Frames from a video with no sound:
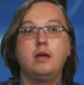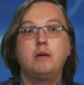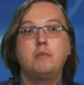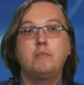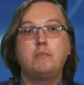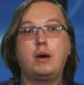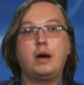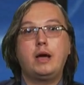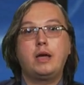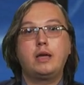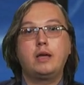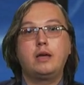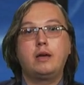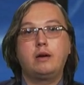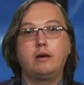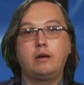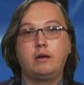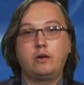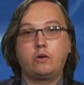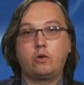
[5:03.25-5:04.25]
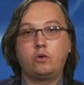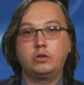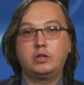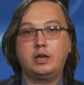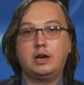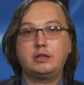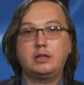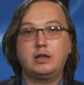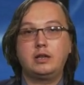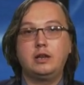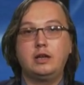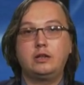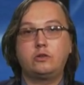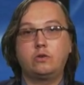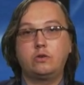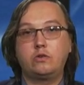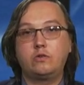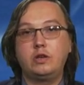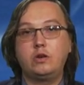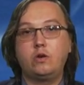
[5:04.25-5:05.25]
By Conducting
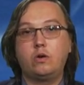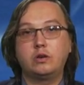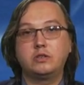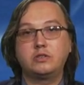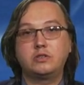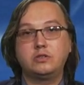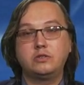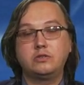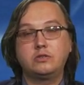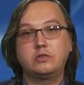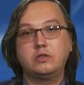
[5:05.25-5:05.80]
network reconnaissance,